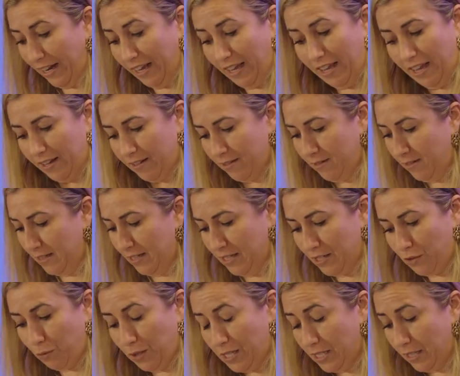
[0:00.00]
again
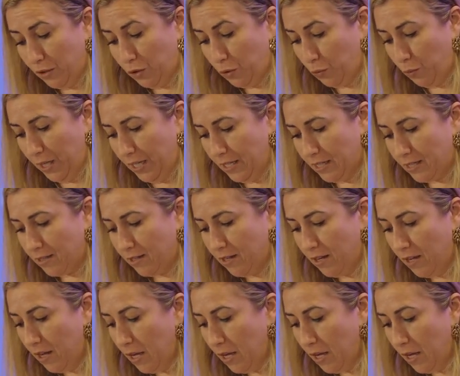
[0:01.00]
these recent weeks,